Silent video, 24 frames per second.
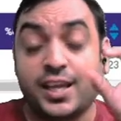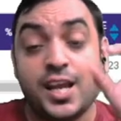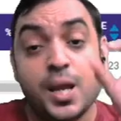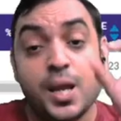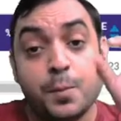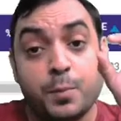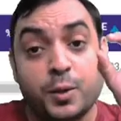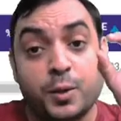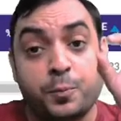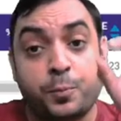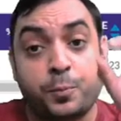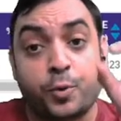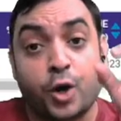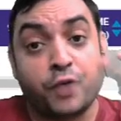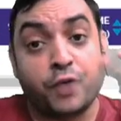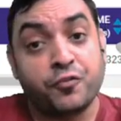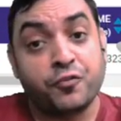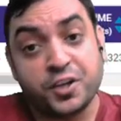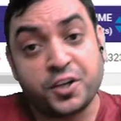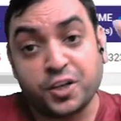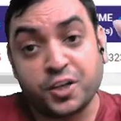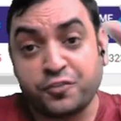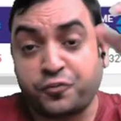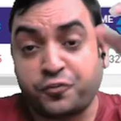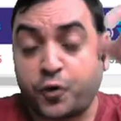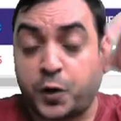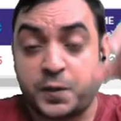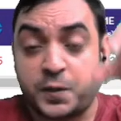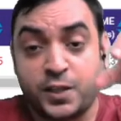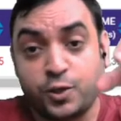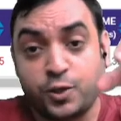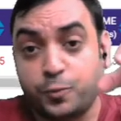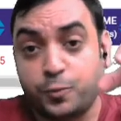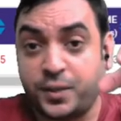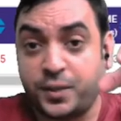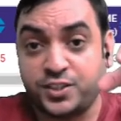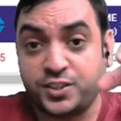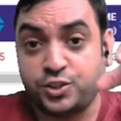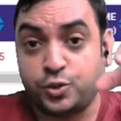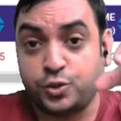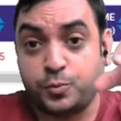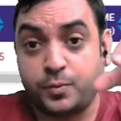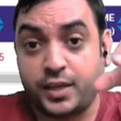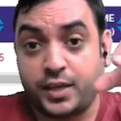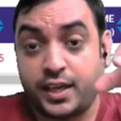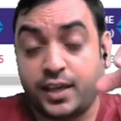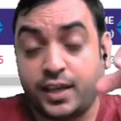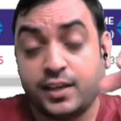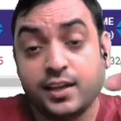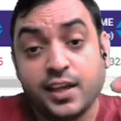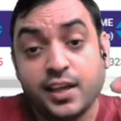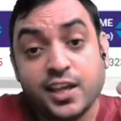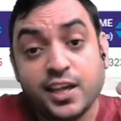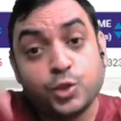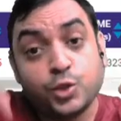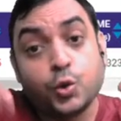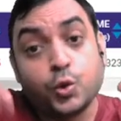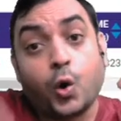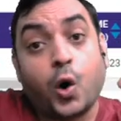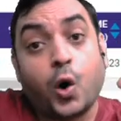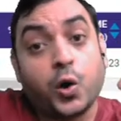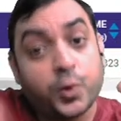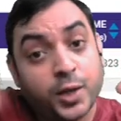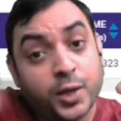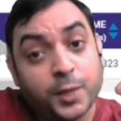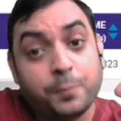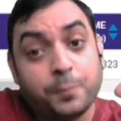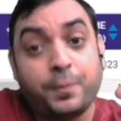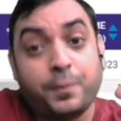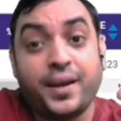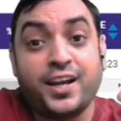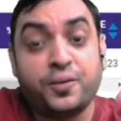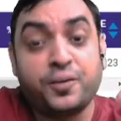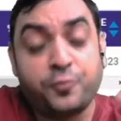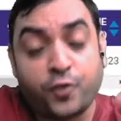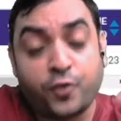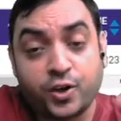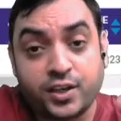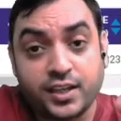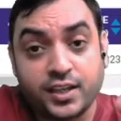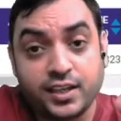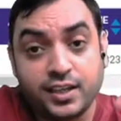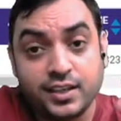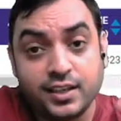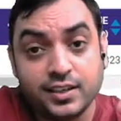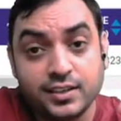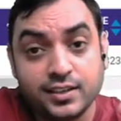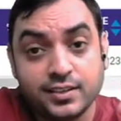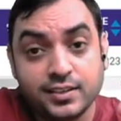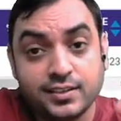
But profit of 40 rupees you make, you already paid 40.